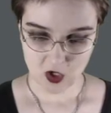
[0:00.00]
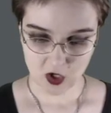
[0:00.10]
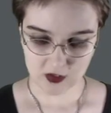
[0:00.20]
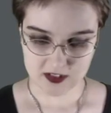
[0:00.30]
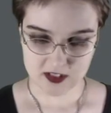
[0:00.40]

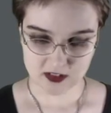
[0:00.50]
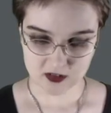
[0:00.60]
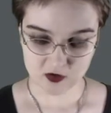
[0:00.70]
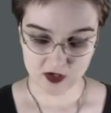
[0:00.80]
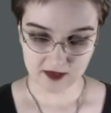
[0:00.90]
honestly
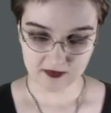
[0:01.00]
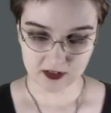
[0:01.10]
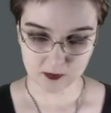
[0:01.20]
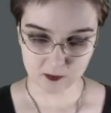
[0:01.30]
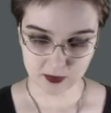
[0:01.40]

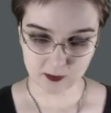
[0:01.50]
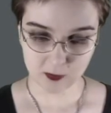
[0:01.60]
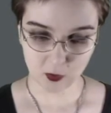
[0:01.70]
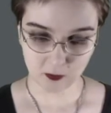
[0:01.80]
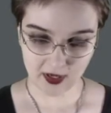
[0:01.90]
driving
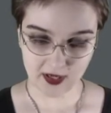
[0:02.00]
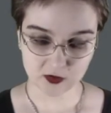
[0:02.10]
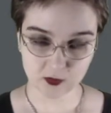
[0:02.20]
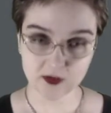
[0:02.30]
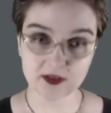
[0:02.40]
people
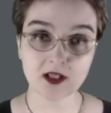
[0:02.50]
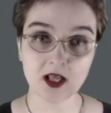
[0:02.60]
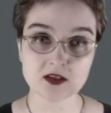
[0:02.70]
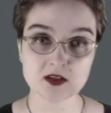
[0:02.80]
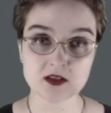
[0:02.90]
mad with
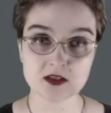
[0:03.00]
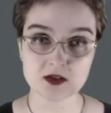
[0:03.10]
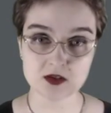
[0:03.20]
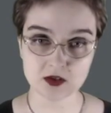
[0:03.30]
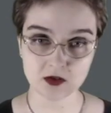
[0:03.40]
lust
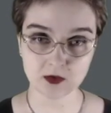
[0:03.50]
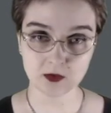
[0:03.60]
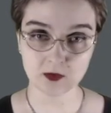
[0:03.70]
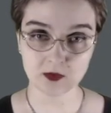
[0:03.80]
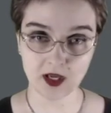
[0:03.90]

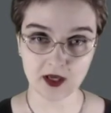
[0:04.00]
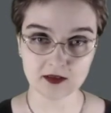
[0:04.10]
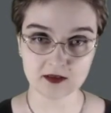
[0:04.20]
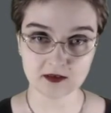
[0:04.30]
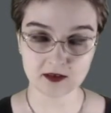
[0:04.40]
so
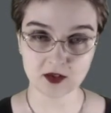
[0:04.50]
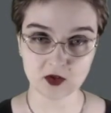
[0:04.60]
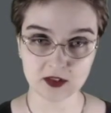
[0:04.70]
that they're